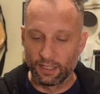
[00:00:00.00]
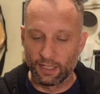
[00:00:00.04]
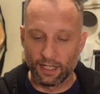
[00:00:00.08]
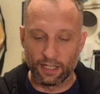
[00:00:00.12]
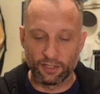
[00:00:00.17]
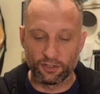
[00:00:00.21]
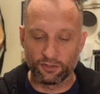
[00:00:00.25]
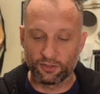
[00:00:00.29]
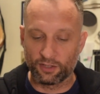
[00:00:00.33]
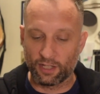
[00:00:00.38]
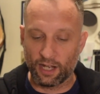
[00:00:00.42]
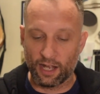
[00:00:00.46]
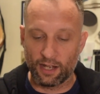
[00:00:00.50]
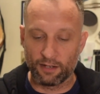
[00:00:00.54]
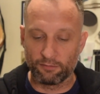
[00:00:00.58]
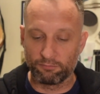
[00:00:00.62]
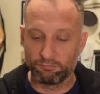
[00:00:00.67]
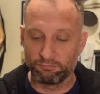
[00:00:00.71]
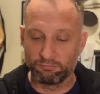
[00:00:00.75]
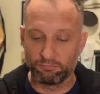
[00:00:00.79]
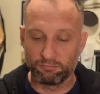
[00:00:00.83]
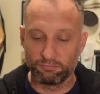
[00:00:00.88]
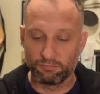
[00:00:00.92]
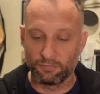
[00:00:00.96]
I just got
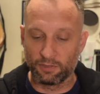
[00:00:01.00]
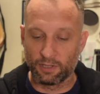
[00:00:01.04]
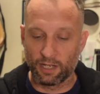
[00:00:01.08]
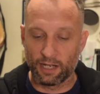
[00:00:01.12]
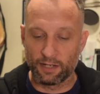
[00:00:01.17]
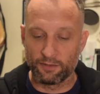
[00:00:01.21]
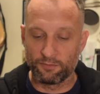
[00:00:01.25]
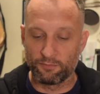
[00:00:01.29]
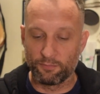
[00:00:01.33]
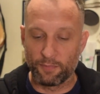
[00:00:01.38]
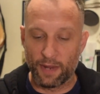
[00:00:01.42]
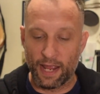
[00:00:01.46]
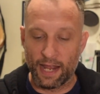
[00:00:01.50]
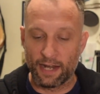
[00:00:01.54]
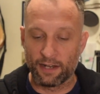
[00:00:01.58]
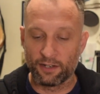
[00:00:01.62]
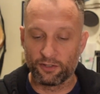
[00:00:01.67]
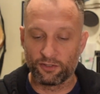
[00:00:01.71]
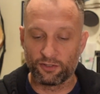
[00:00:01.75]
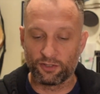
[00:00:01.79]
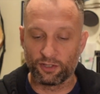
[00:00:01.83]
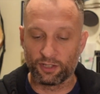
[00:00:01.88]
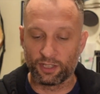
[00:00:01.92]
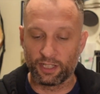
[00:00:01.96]
I
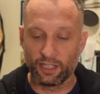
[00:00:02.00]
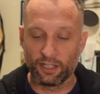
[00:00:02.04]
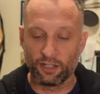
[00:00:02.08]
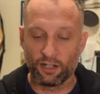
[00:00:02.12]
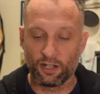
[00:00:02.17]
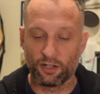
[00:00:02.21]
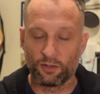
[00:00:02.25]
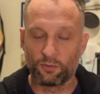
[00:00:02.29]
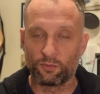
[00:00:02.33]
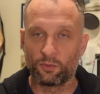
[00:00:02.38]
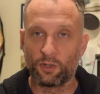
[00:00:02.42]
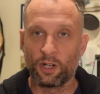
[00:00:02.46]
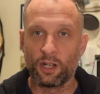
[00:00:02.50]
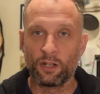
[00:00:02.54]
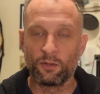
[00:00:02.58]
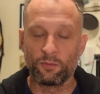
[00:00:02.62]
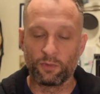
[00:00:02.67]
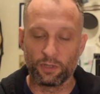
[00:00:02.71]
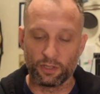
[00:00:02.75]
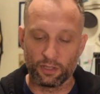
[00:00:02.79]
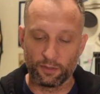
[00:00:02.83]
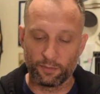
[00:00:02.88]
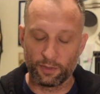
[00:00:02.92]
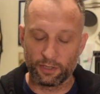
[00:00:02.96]
managed to get on a run
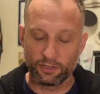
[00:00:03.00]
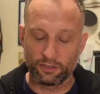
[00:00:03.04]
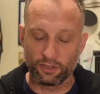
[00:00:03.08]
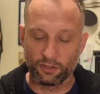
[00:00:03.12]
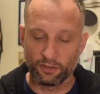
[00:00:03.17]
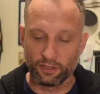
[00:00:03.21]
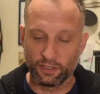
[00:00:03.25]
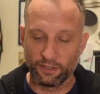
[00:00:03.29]
with a bunch of